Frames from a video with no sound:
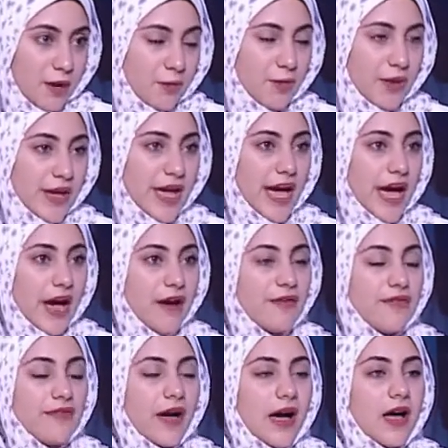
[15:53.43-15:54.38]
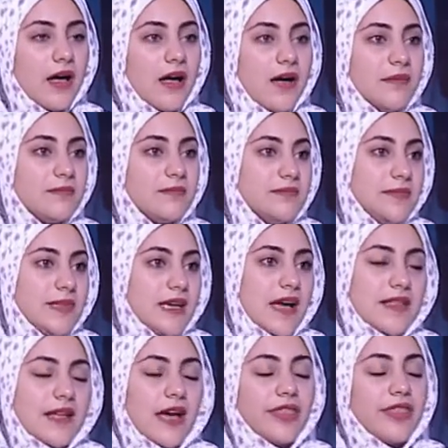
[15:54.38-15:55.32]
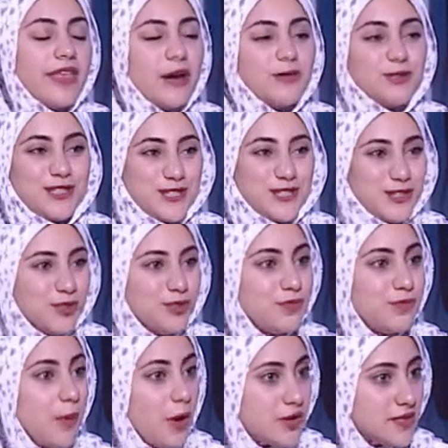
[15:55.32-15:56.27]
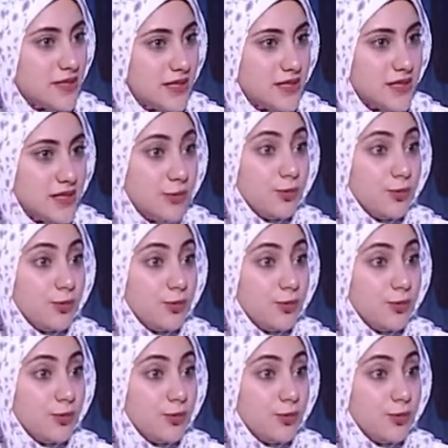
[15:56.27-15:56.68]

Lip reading: We have 1,000 of boxes